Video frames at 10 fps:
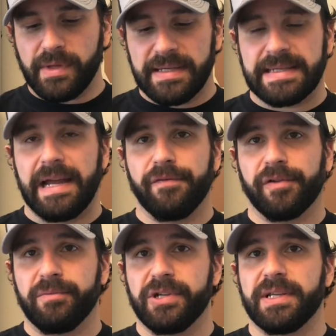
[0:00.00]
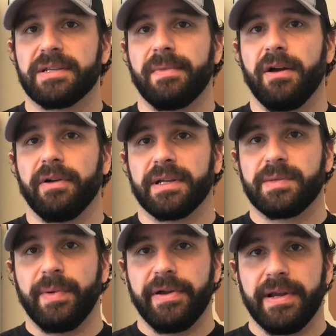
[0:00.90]
Aside from just my own
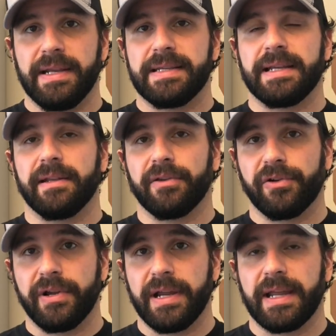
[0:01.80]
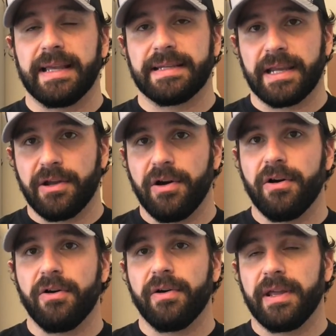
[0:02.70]
experience and learning as I
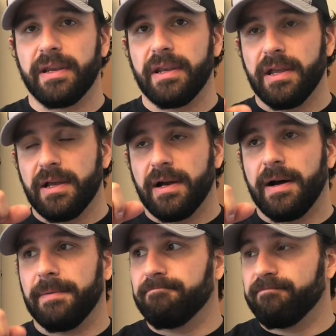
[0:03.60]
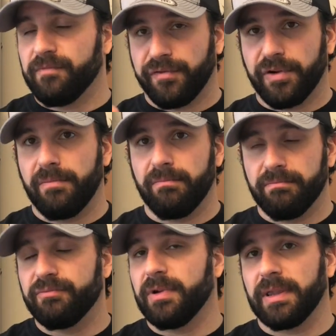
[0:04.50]
go, and from
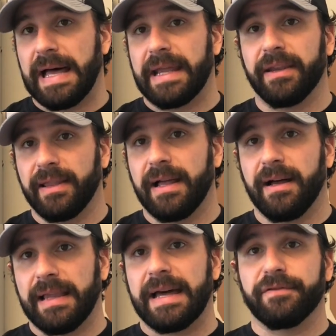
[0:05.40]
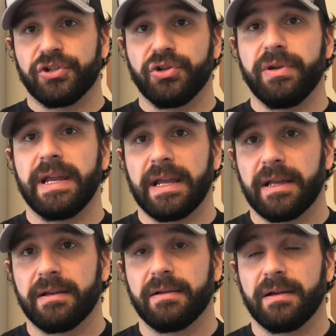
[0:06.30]
a lot of shooting
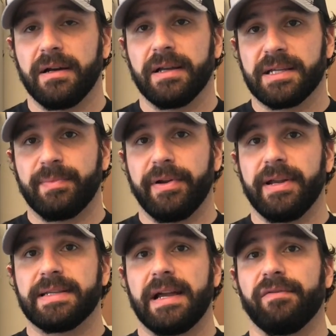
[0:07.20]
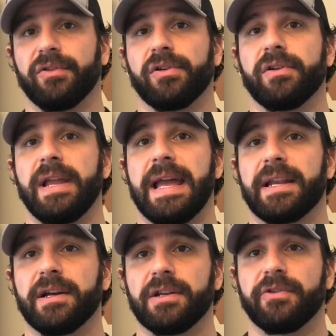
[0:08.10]
experience, I've learned
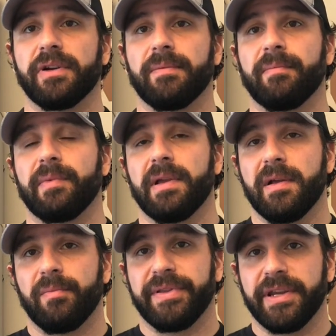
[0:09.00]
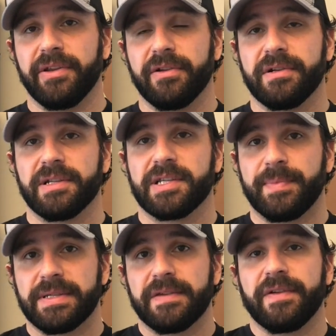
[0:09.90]
handgun grip particulars and
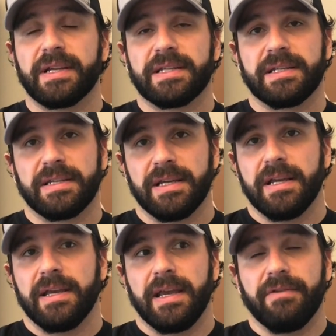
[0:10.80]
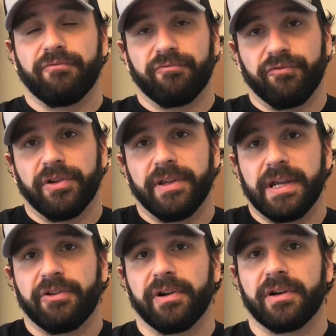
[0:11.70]
specifics and
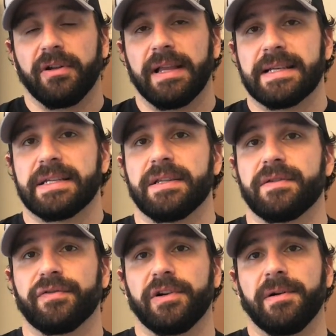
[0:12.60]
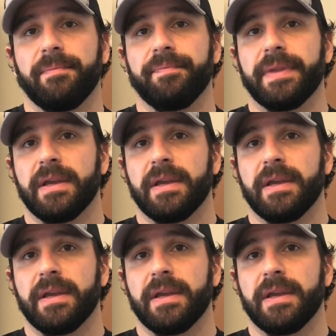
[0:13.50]
really critical lessons from